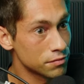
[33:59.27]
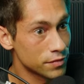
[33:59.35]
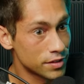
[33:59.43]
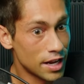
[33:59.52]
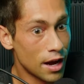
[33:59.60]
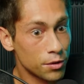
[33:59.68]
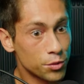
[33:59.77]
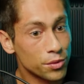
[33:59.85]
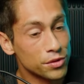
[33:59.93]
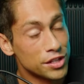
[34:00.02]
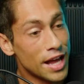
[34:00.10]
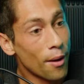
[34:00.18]

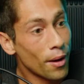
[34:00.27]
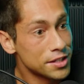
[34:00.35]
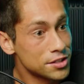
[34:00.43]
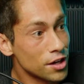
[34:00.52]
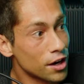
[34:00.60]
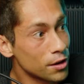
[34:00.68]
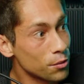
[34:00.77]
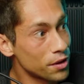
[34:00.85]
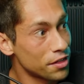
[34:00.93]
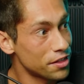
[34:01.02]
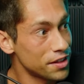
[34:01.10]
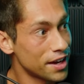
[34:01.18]
Now I start
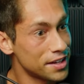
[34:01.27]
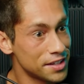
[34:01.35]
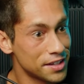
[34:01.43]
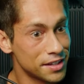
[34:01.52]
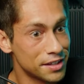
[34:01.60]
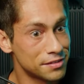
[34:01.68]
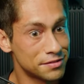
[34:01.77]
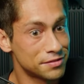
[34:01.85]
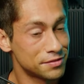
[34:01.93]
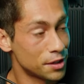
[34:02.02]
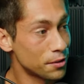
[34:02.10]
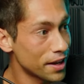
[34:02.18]
with the idea
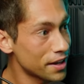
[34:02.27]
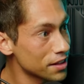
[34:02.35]
of, okay, the